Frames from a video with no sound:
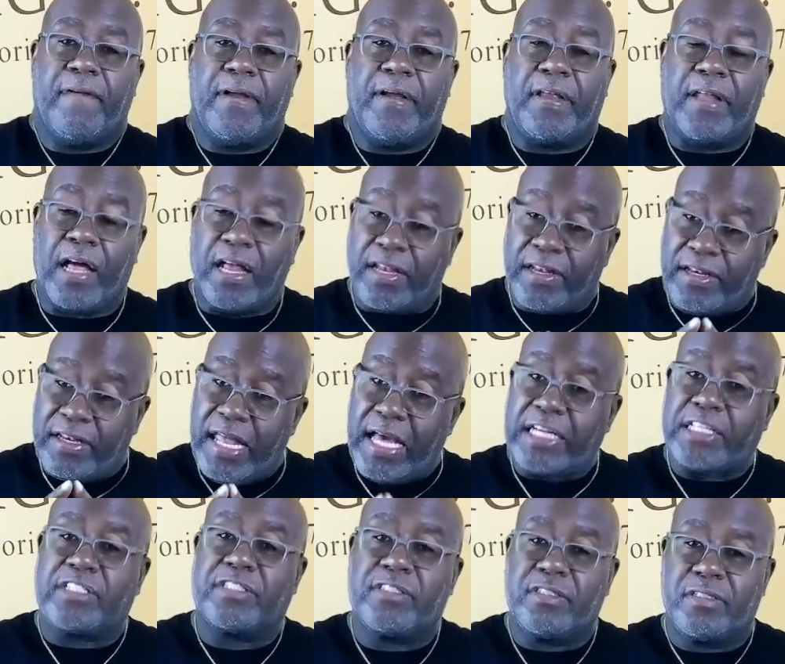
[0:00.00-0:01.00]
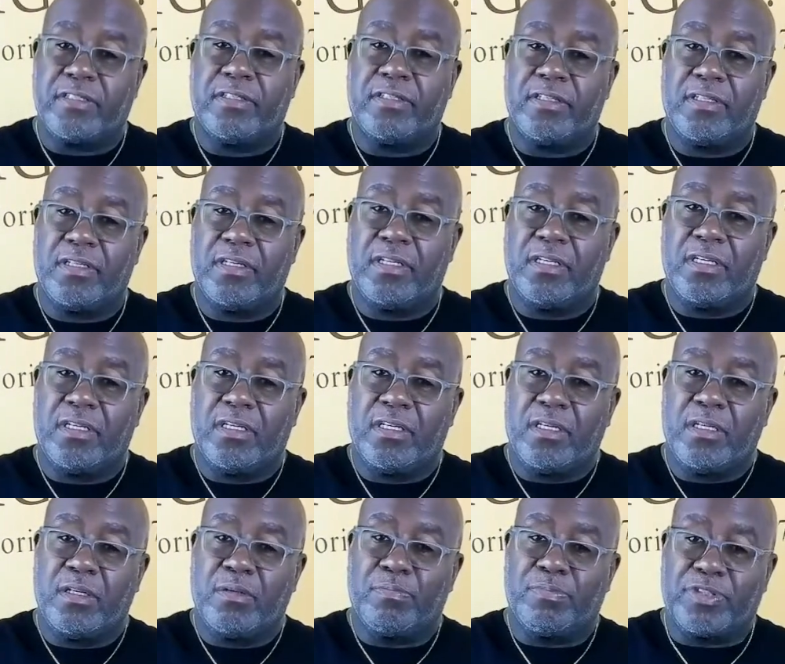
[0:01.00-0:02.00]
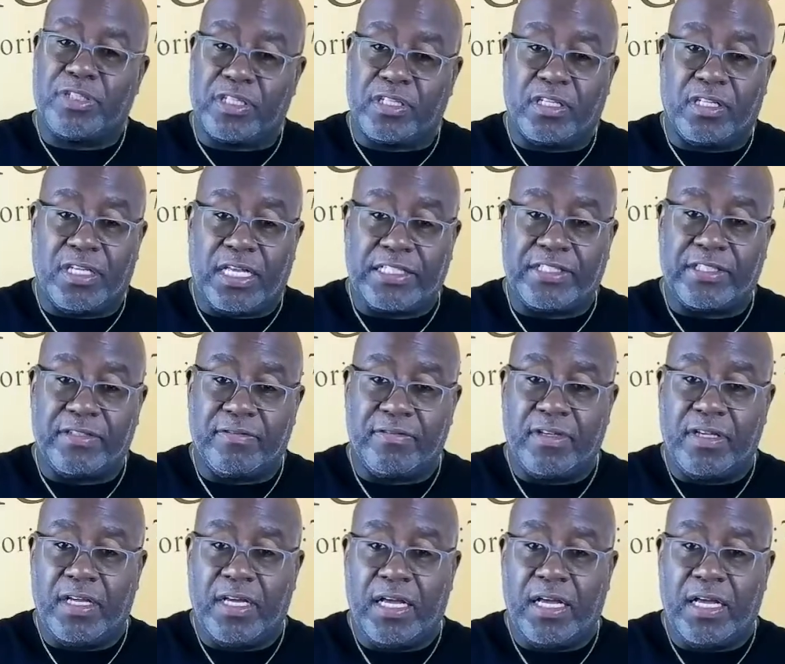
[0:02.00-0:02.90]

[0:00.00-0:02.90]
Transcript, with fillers: In our next particular lesson,